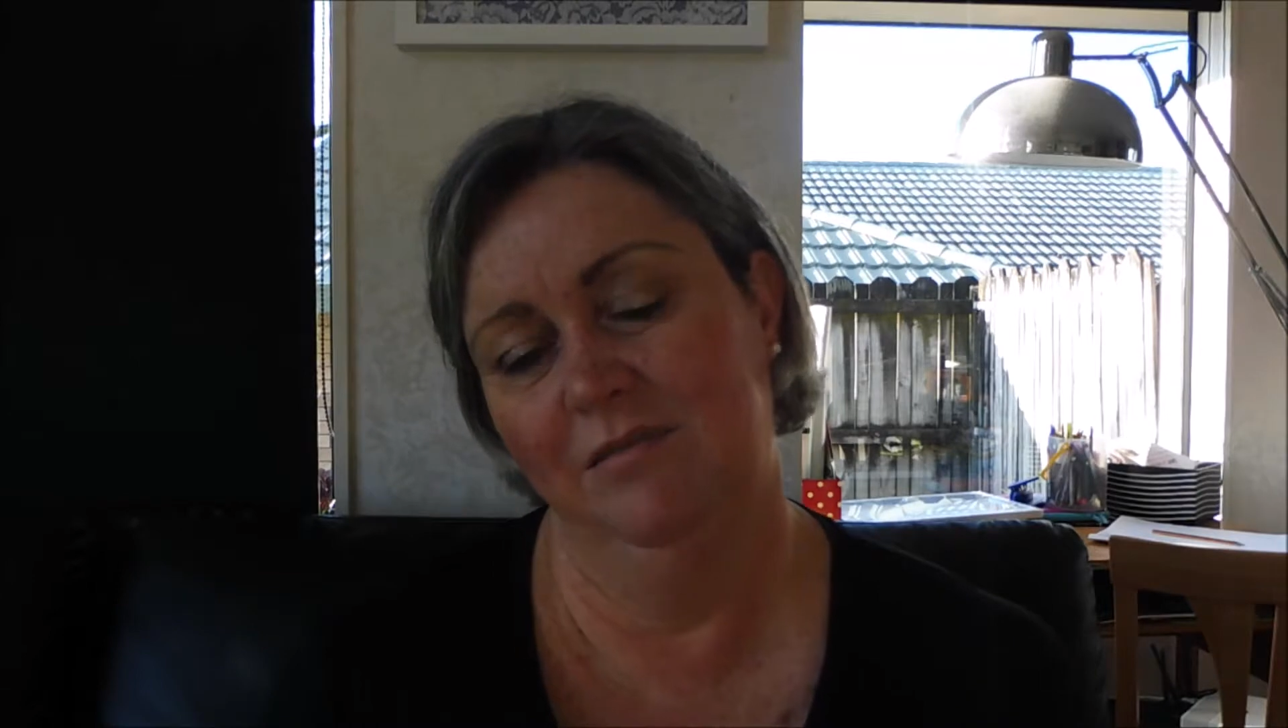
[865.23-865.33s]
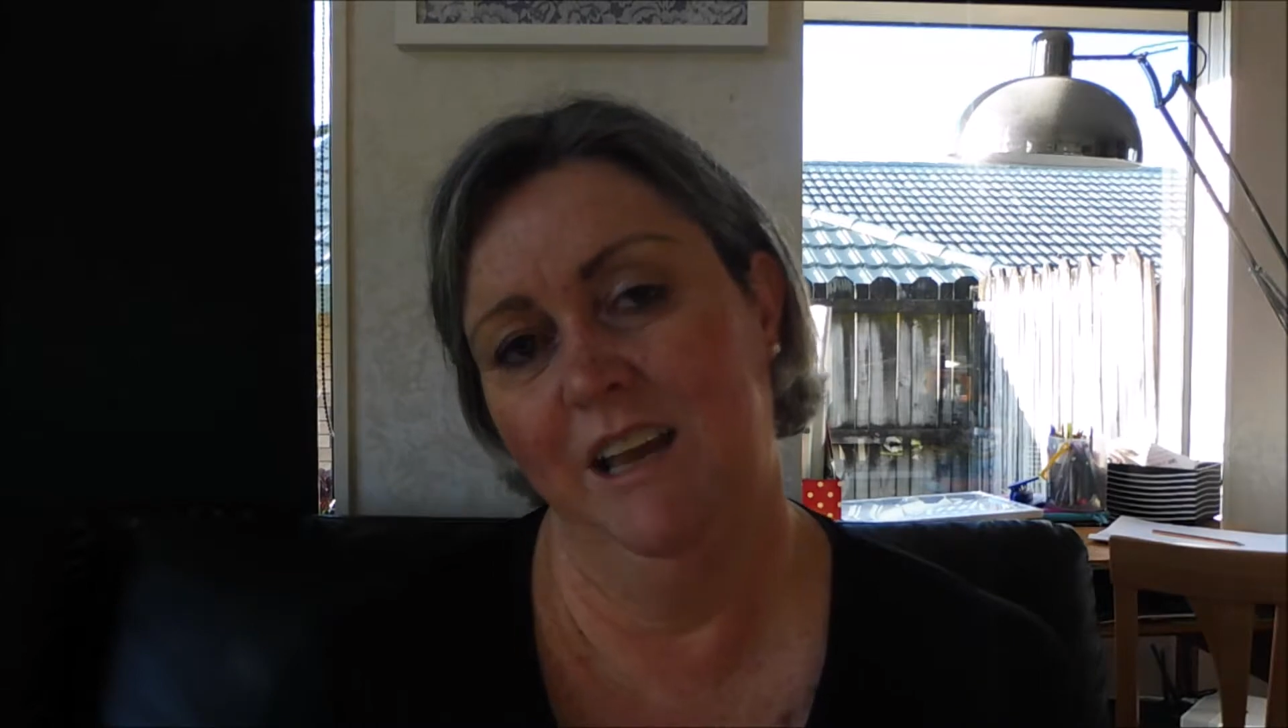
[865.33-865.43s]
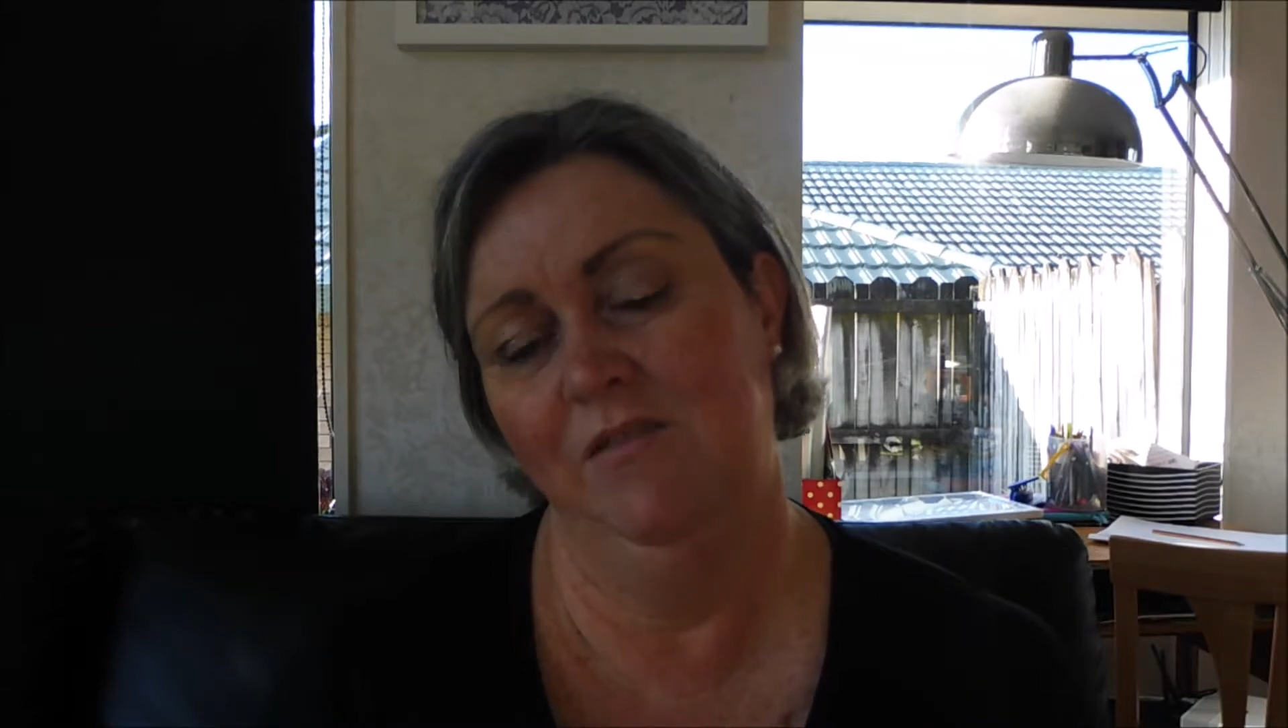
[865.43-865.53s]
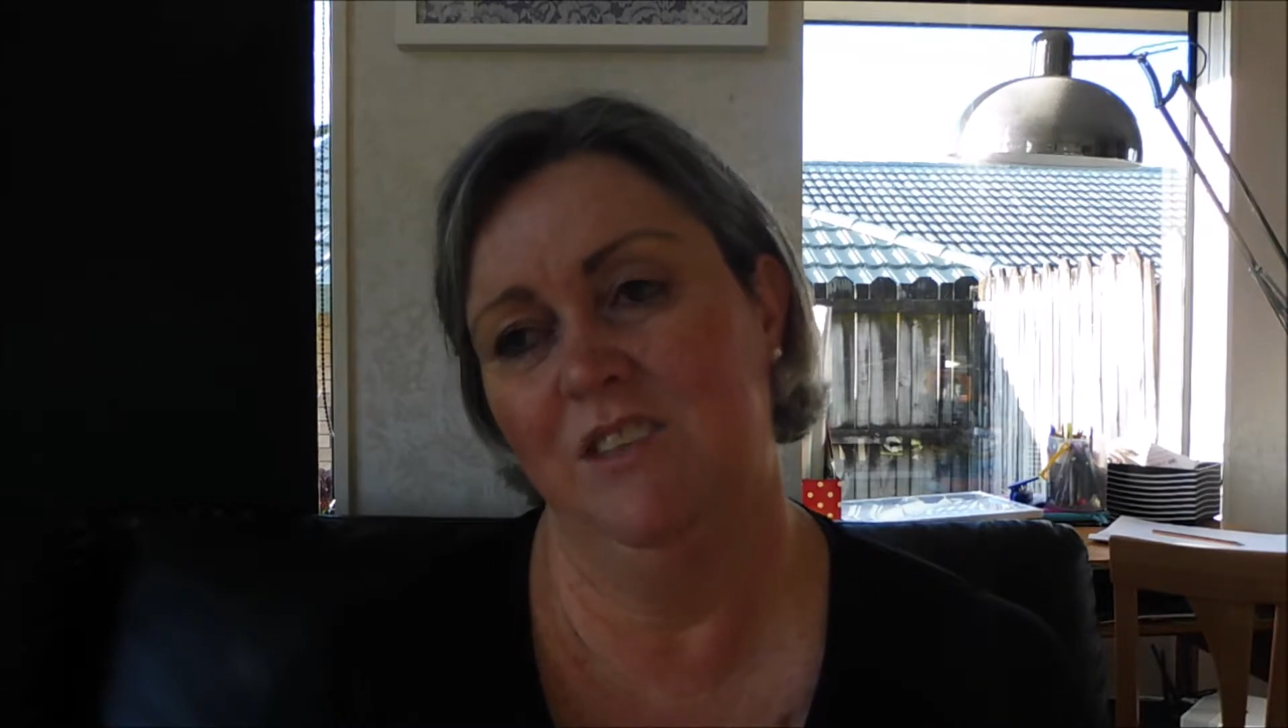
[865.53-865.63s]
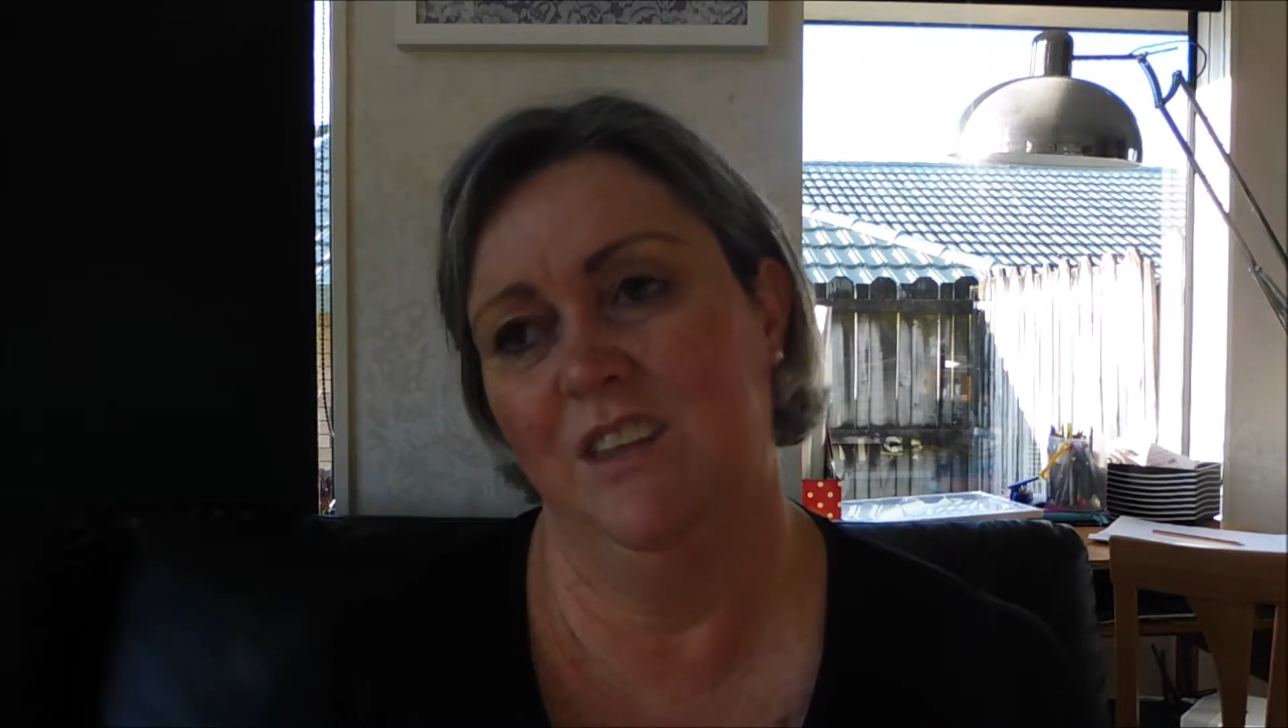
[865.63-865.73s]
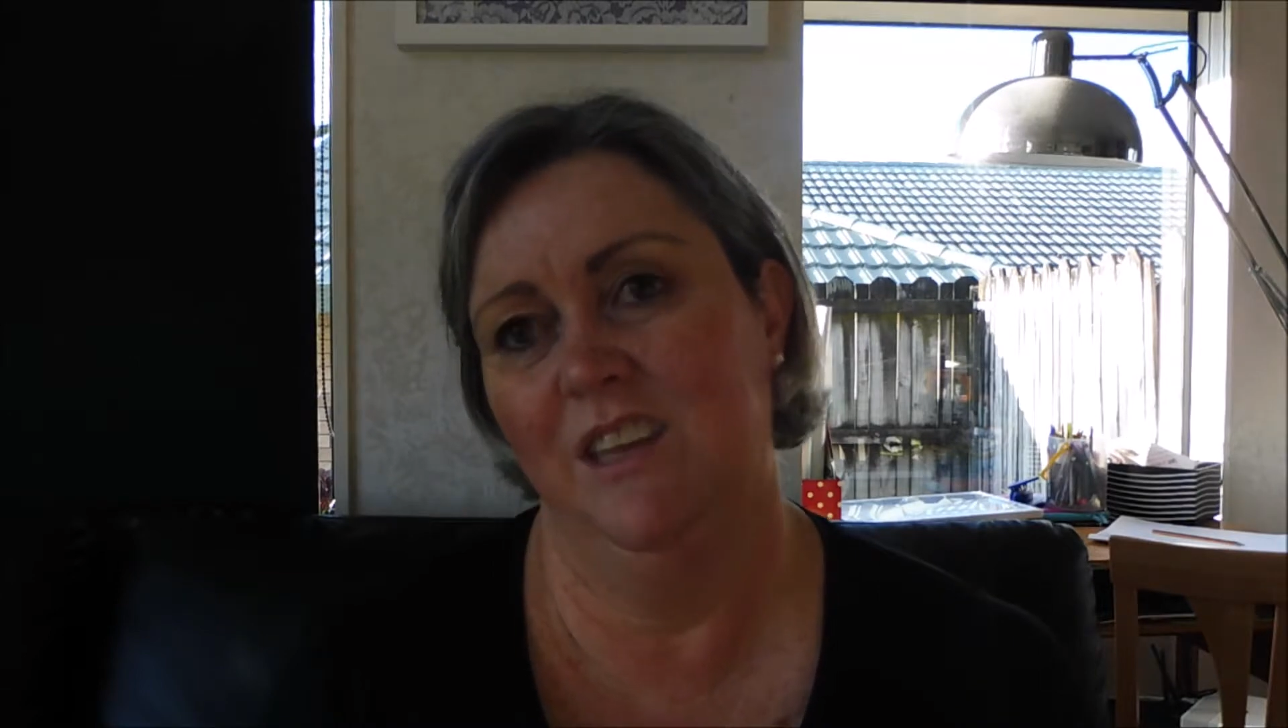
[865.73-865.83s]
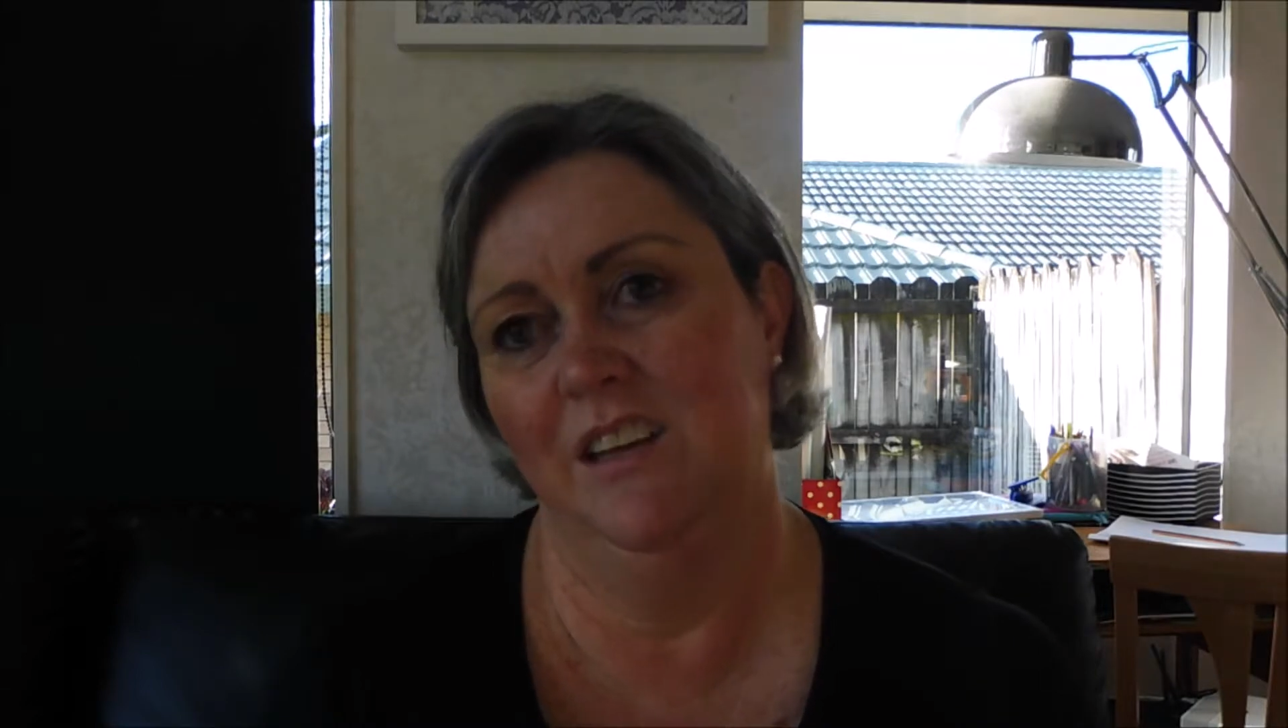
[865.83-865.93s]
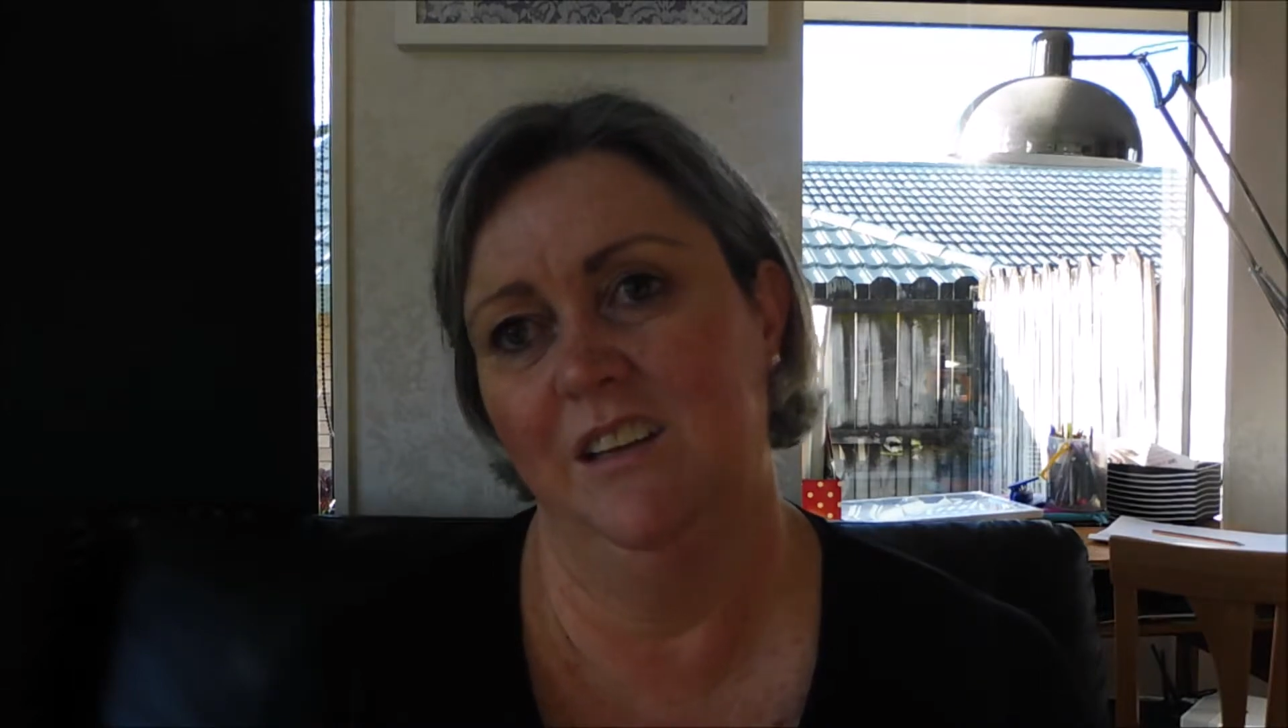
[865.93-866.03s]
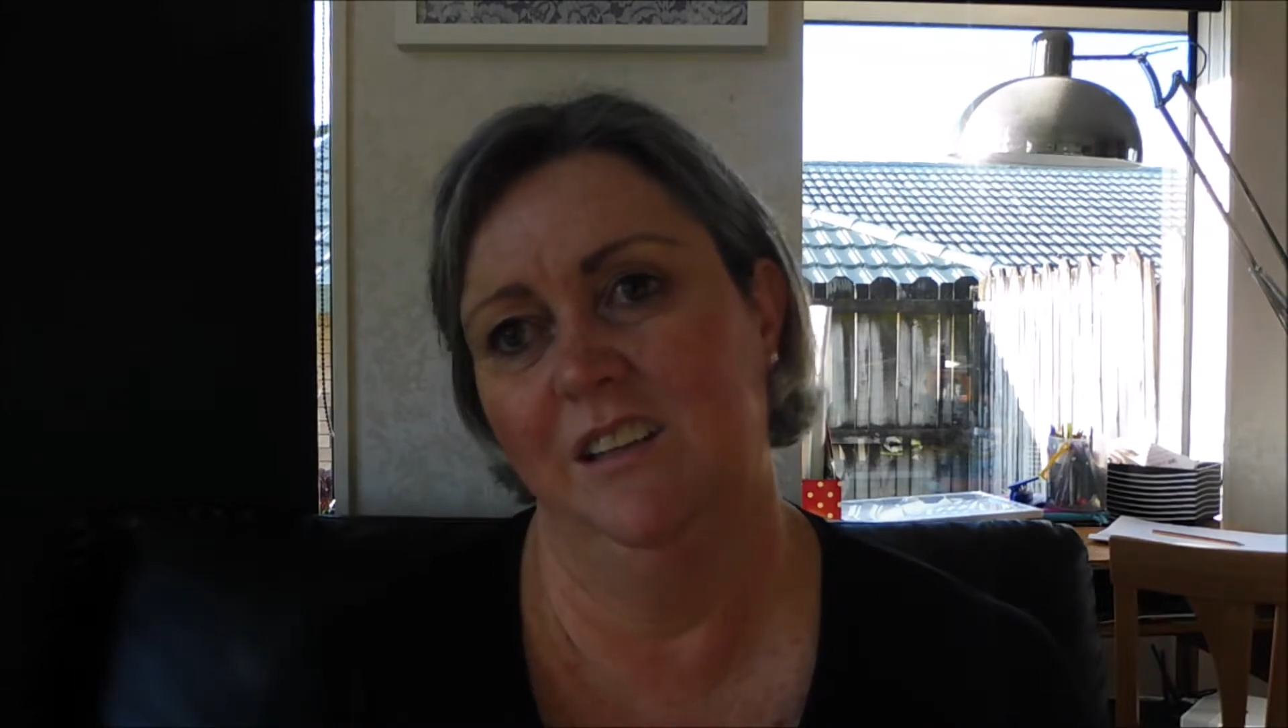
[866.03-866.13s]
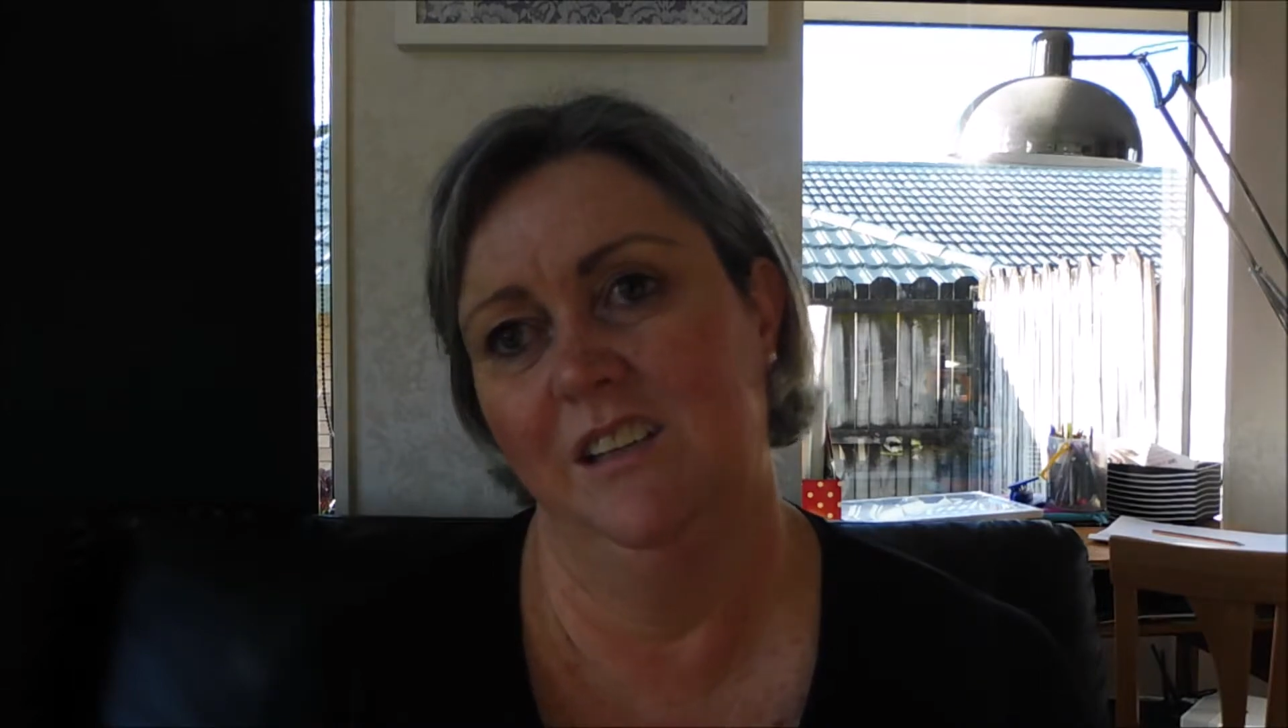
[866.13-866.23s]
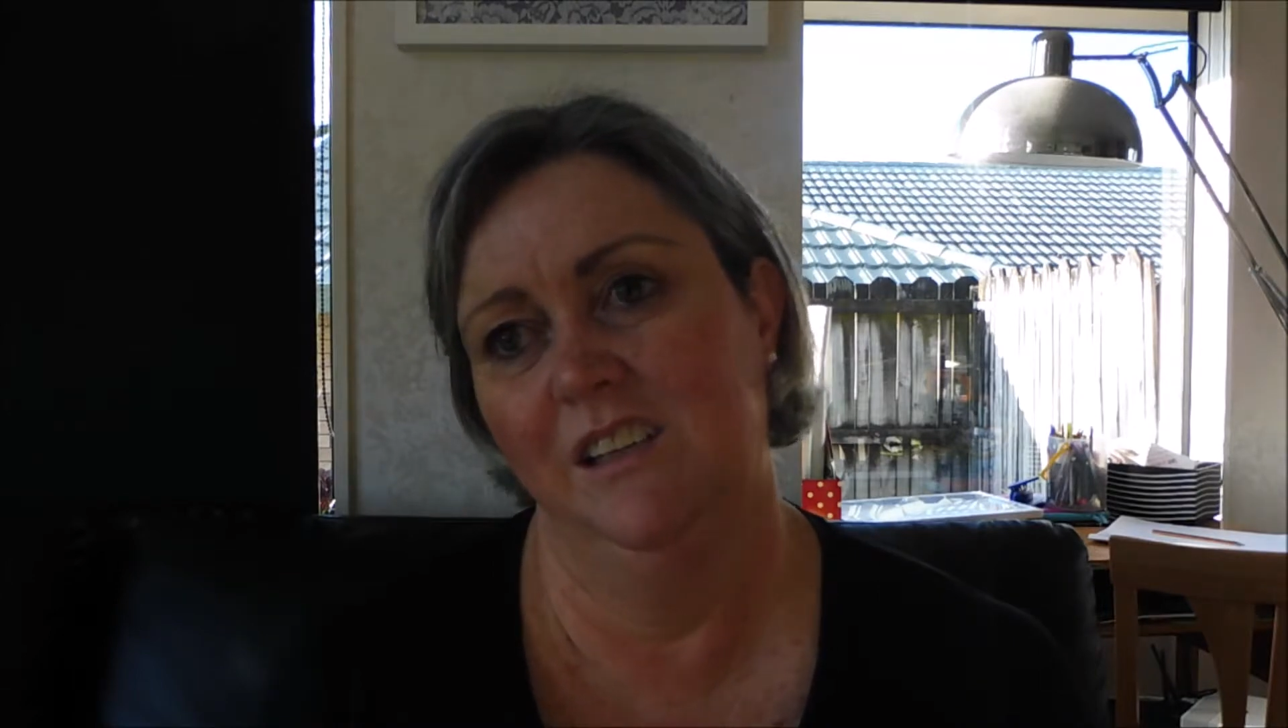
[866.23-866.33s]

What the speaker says: We have to think